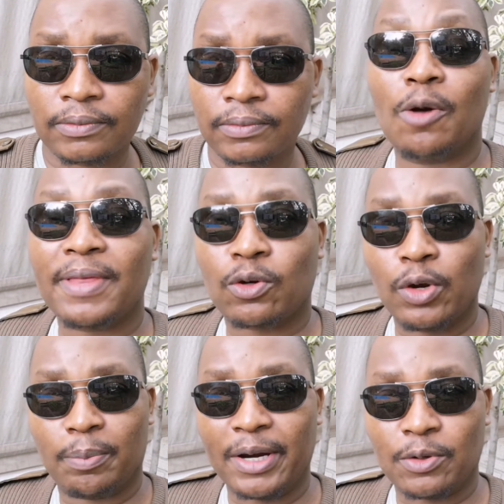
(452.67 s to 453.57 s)
I hope that
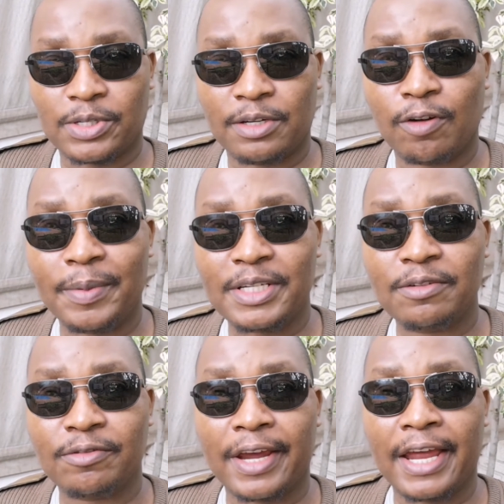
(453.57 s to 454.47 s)
quick bite was
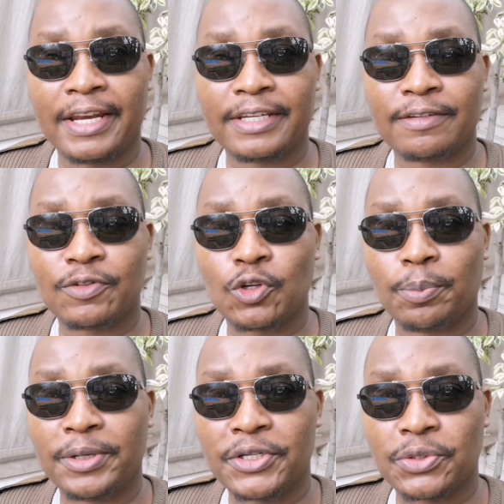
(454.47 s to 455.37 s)
informative, and if so,
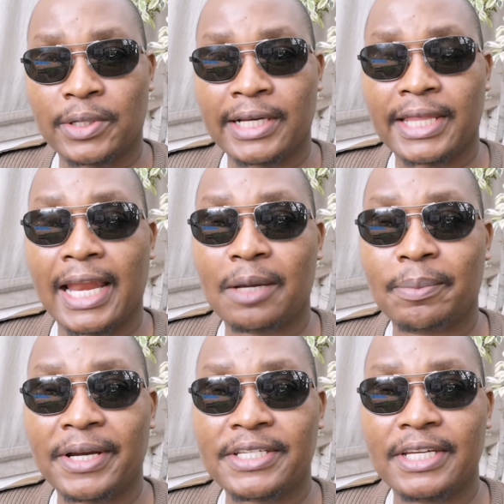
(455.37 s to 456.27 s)
please do click the like
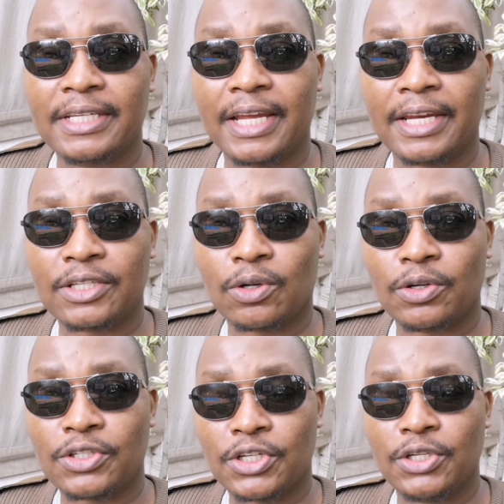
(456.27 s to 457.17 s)
button and
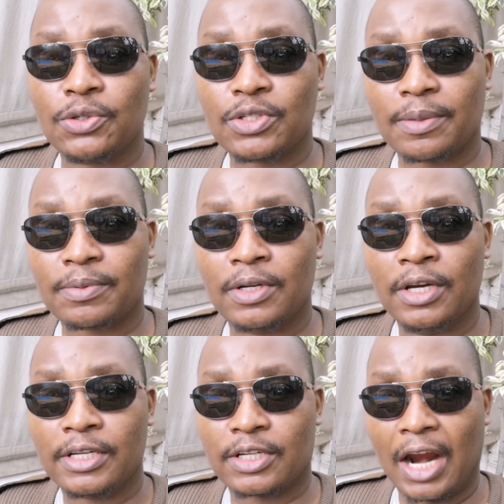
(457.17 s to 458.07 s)
continue to
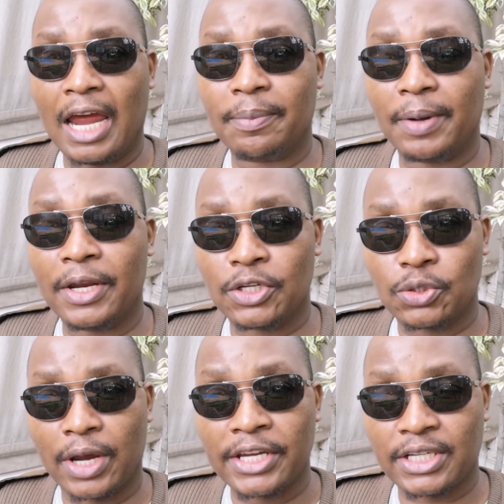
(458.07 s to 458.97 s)
subscribe, and
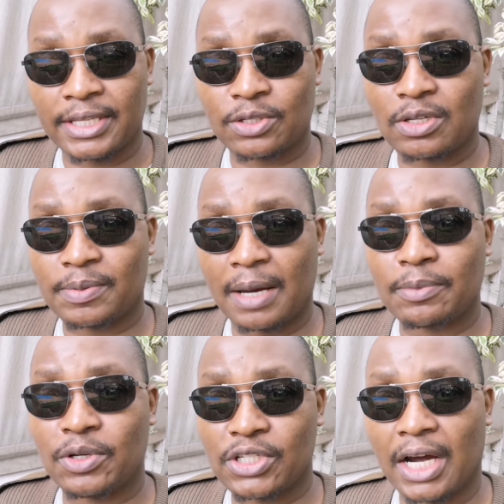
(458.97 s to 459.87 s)
to urge others to
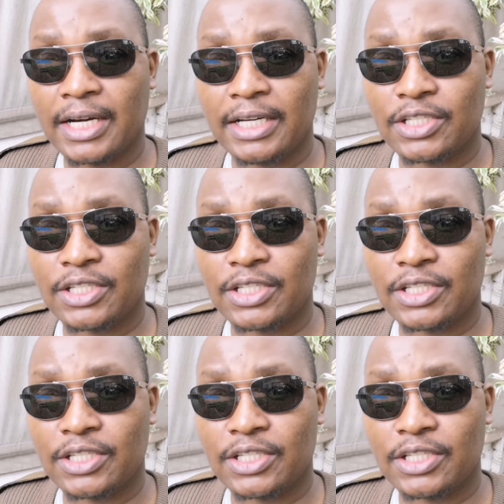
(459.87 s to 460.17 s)
subscribe to the channel.